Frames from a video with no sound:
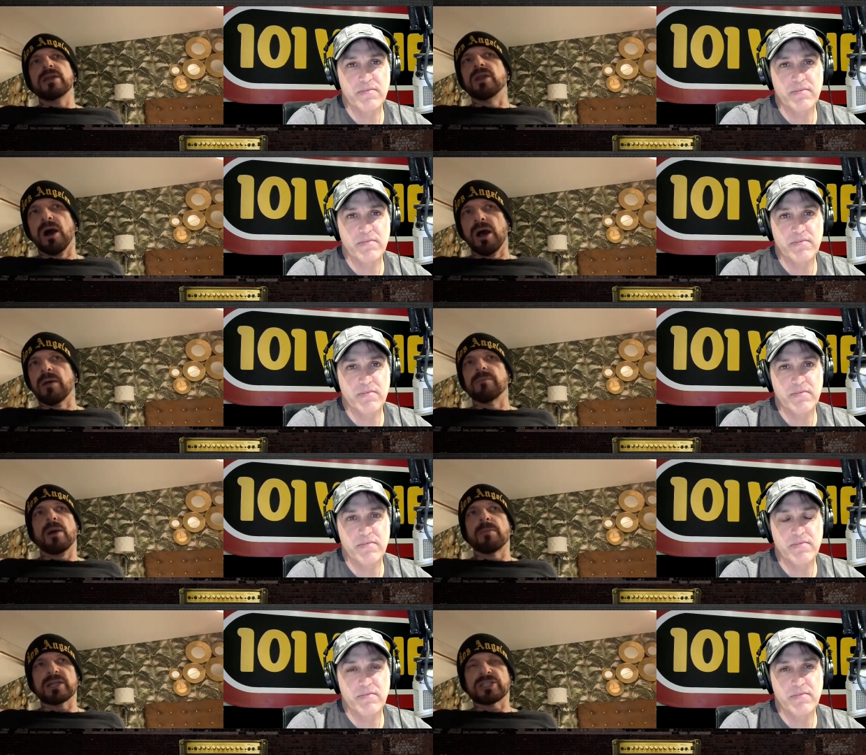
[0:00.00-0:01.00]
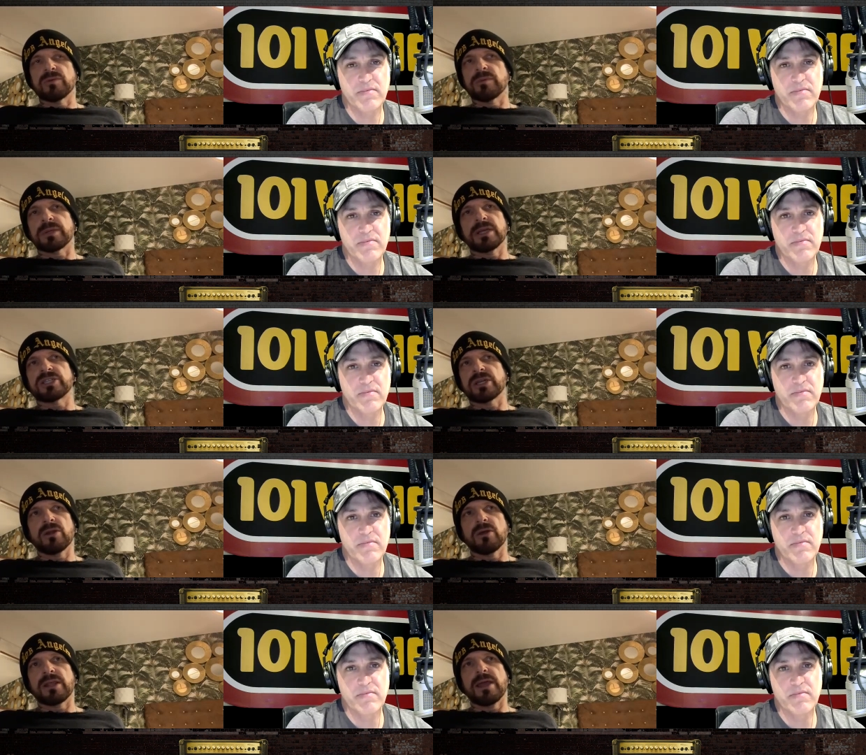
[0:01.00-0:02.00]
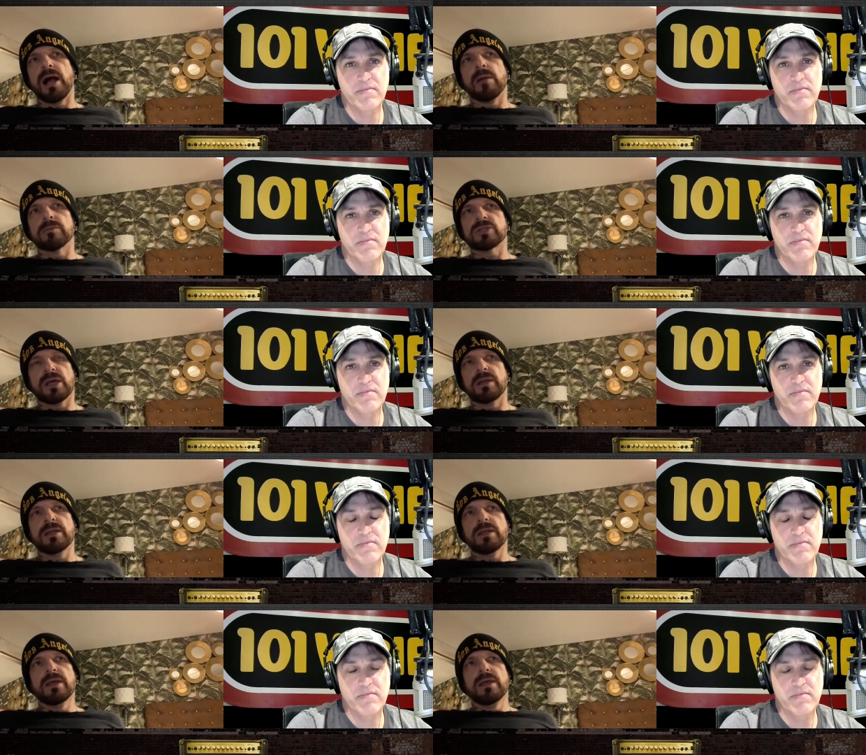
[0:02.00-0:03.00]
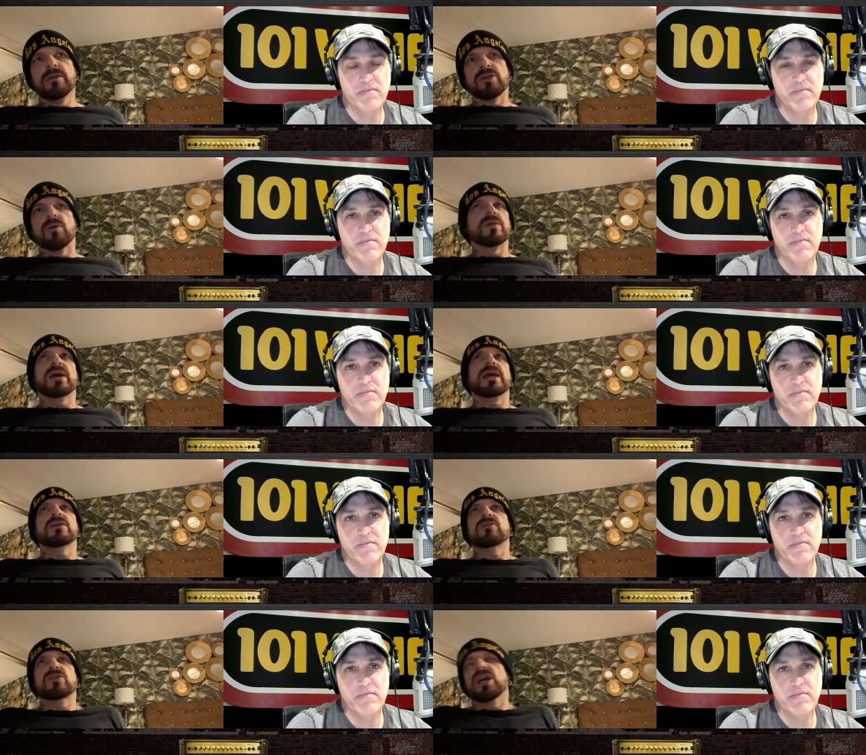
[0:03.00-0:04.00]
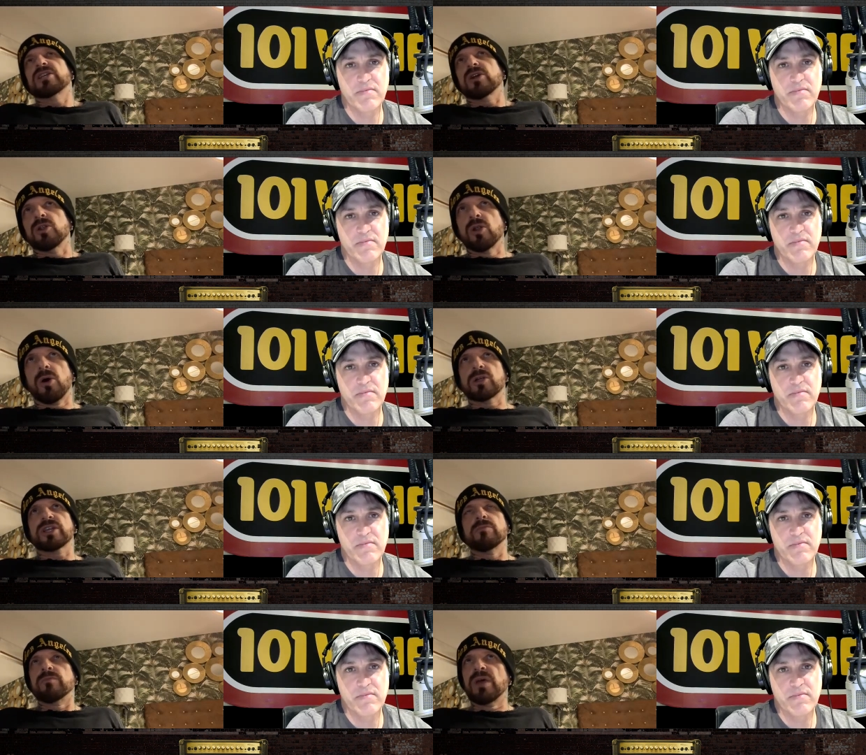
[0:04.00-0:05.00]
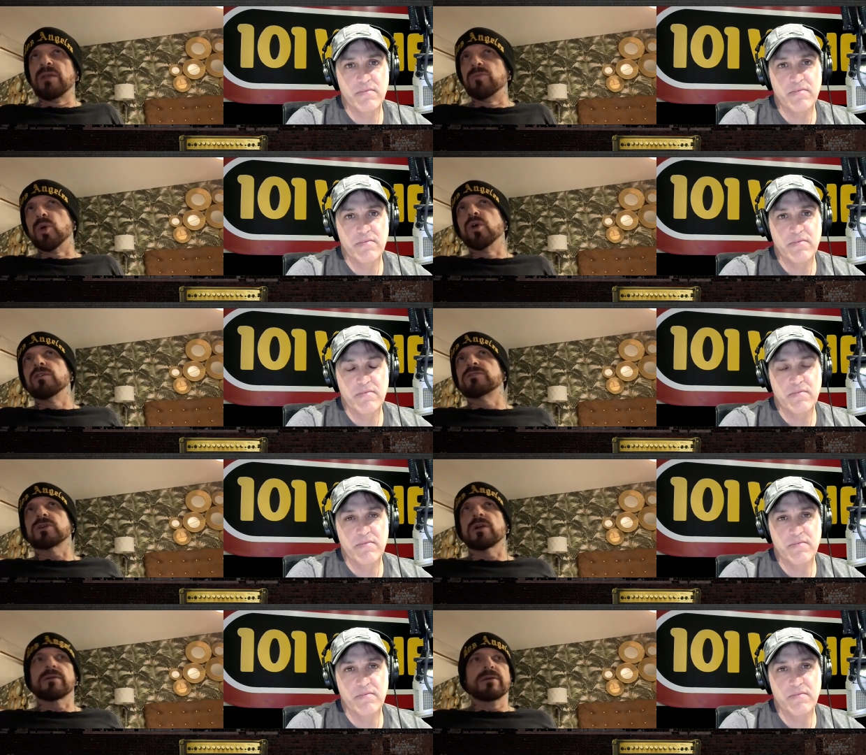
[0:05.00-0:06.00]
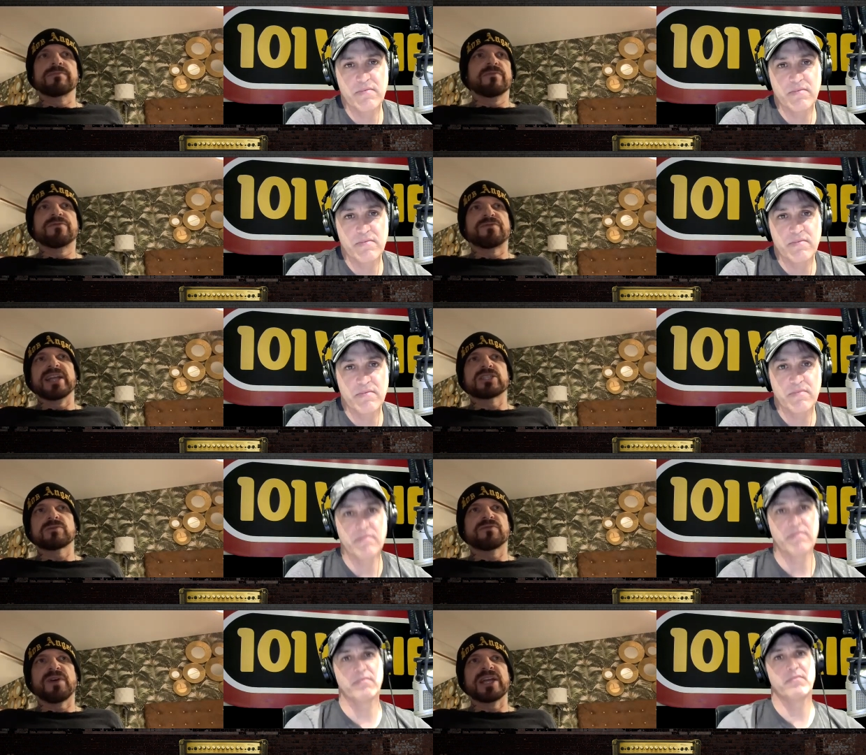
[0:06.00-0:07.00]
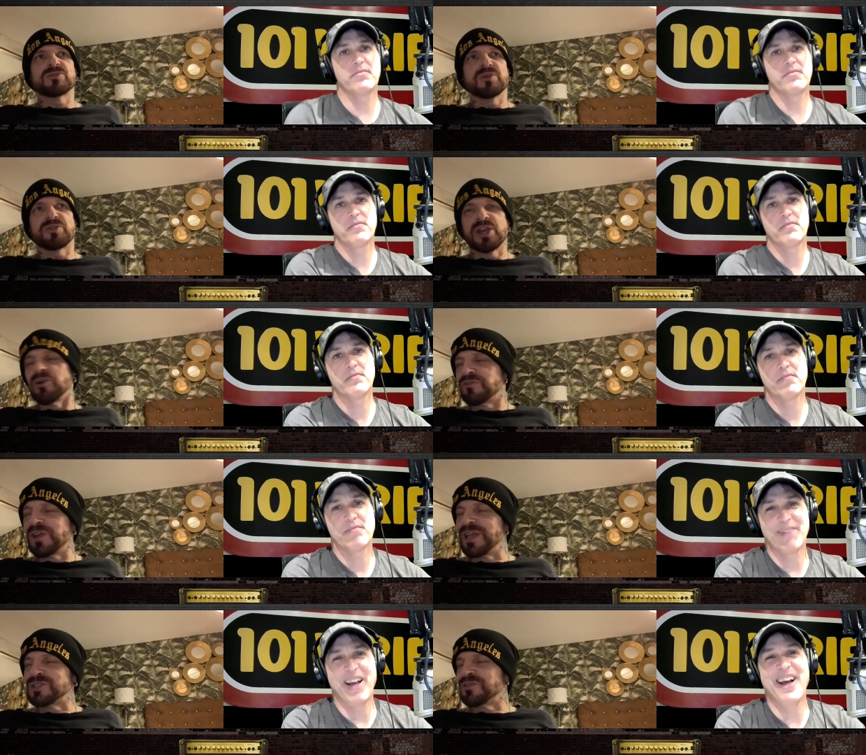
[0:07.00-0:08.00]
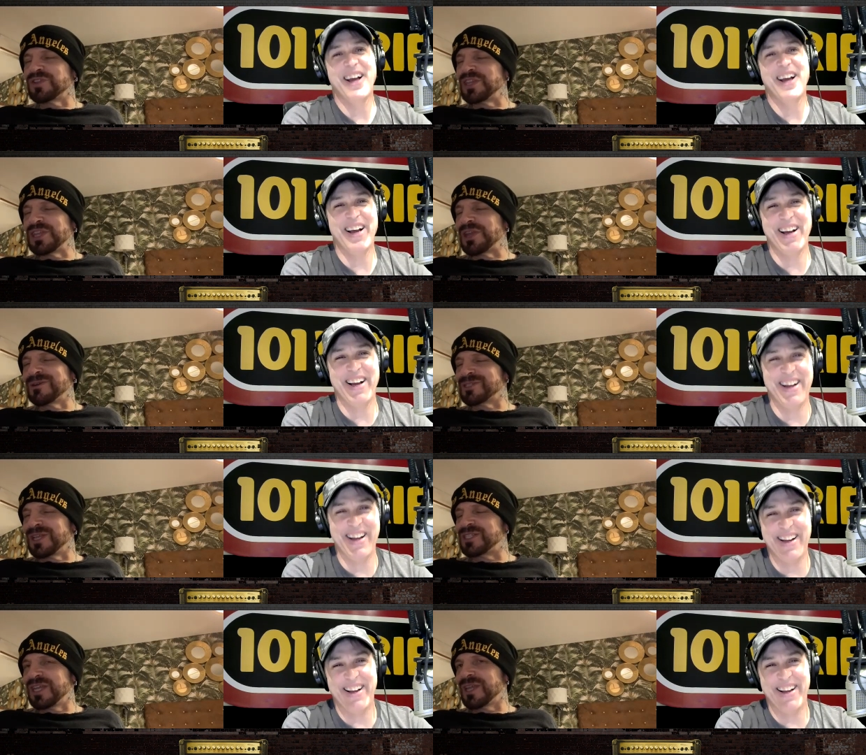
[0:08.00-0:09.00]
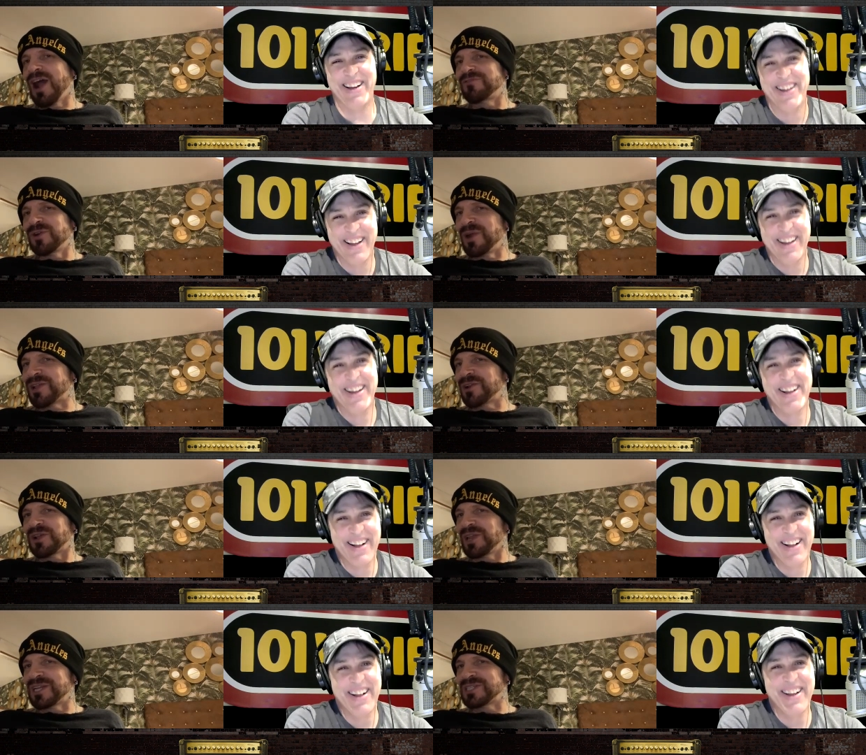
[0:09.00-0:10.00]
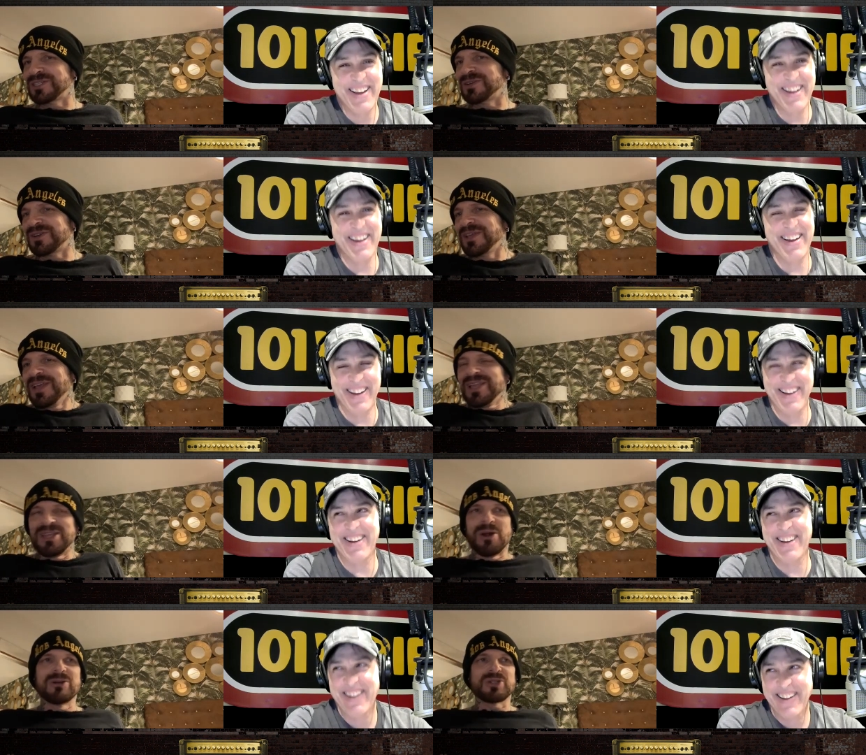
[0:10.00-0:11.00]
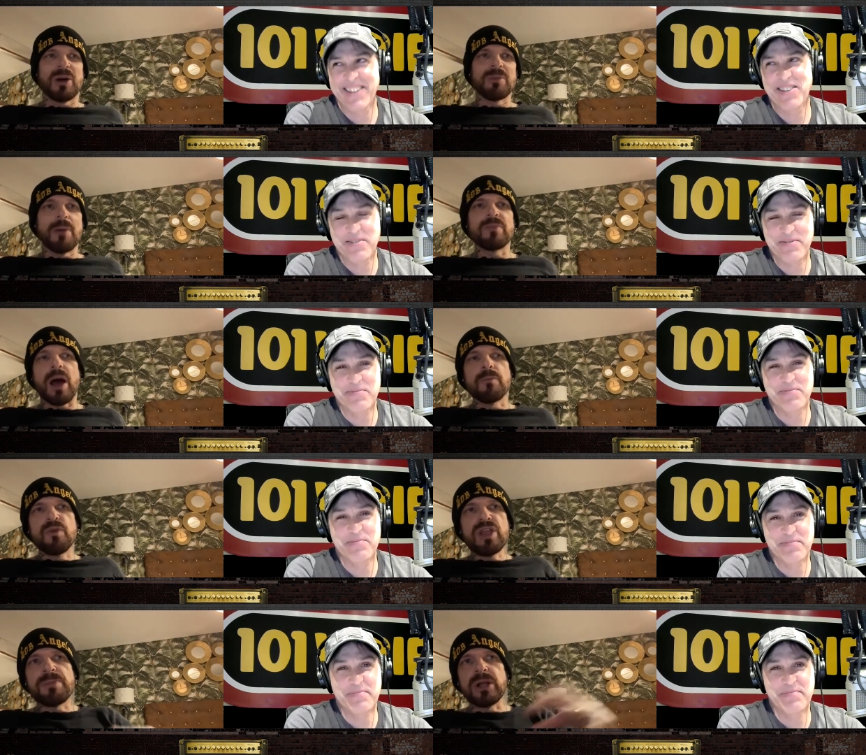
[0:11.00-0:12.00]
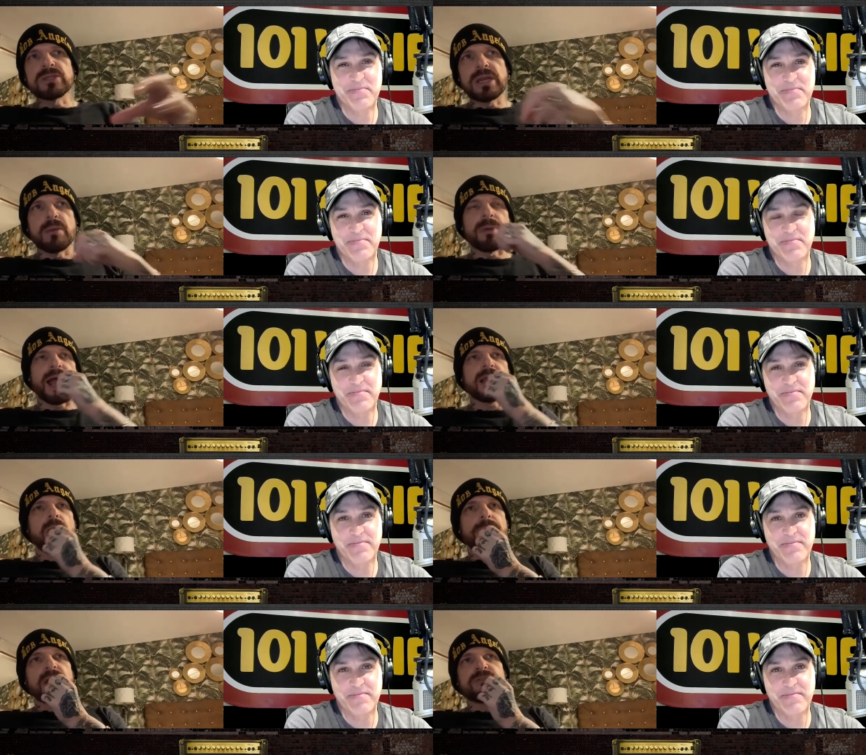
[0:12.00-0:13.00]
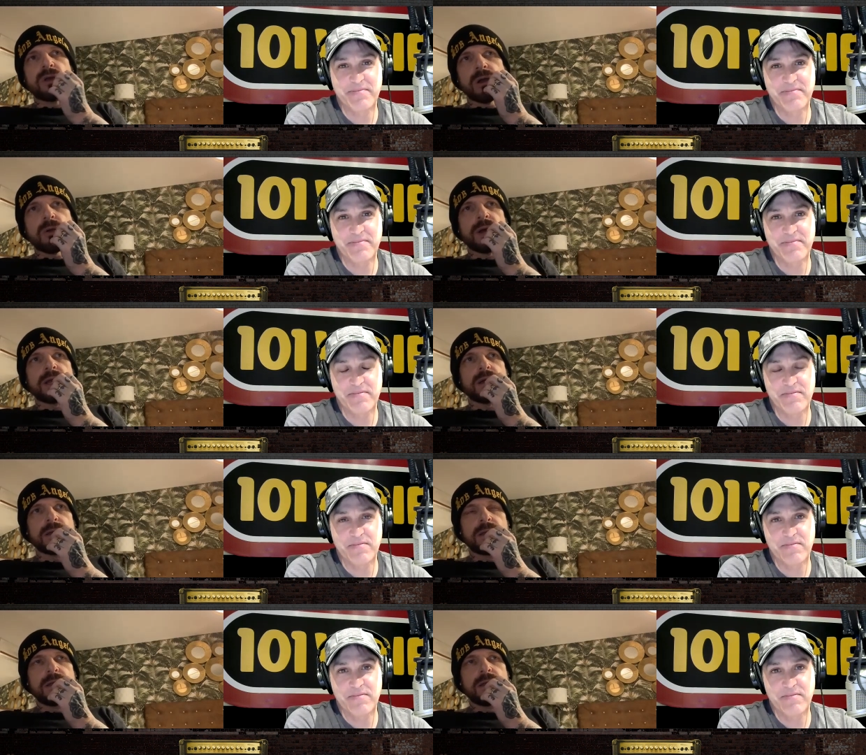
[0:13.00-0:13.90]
Speaker 1: And now I'm, I'm actually replacing a lot of the albums that, you know, that I, get lost in, in moves or fights fights with girlfriends over the years, and they take half your record collection, or you know. So I'm I'm, I'm rebuilding it back up, and I've got quite a